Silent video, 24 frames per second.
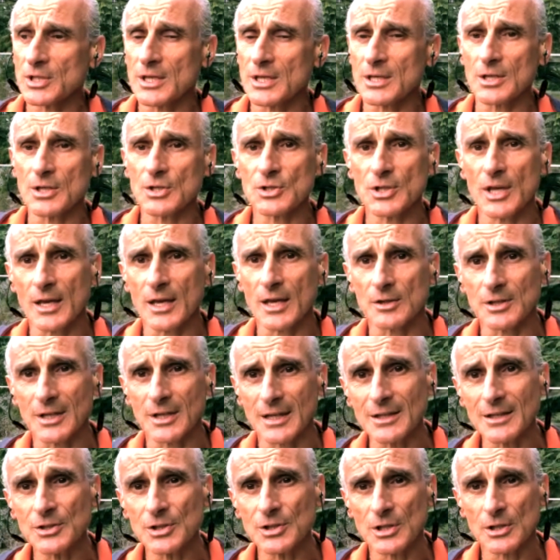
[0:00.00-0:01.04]
seeing, say, an
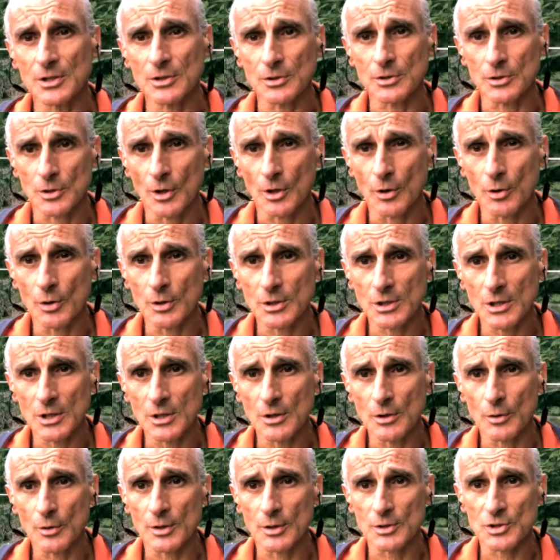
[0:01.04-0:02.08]
Indian
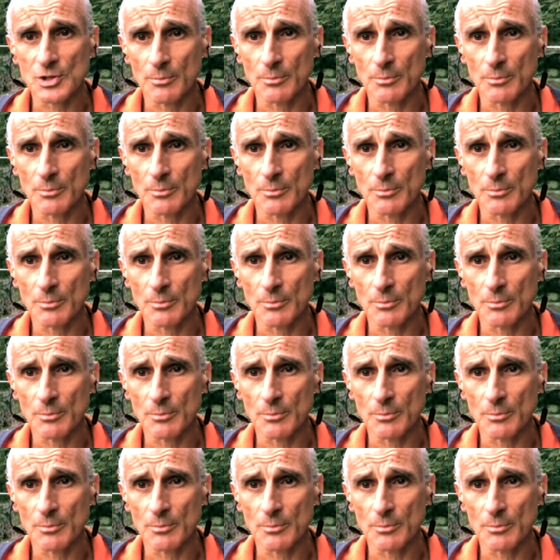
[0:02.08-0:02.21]
yogi or a